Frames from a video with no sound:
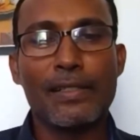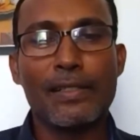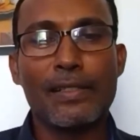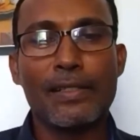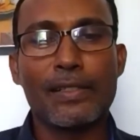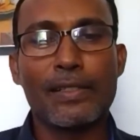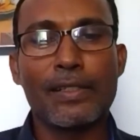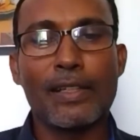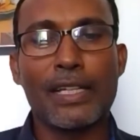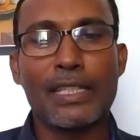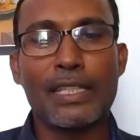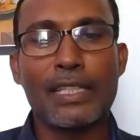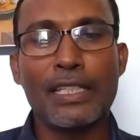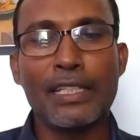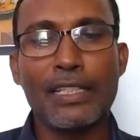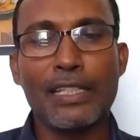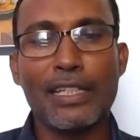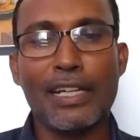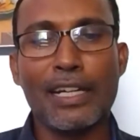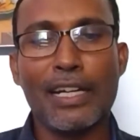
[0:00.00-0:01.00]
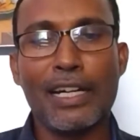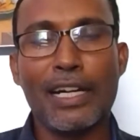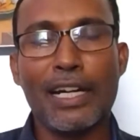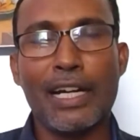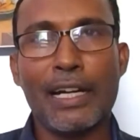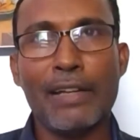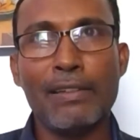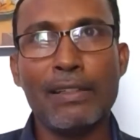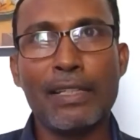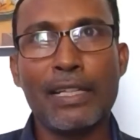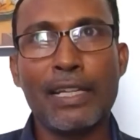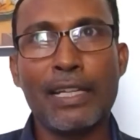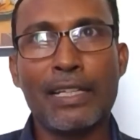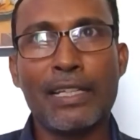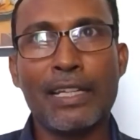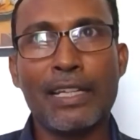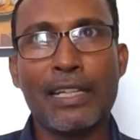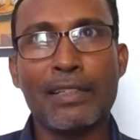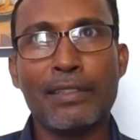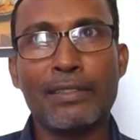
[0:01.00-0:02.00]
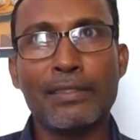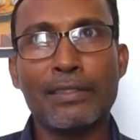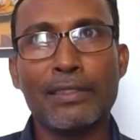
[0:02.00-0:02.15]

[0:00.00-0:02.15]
So I think I'll get around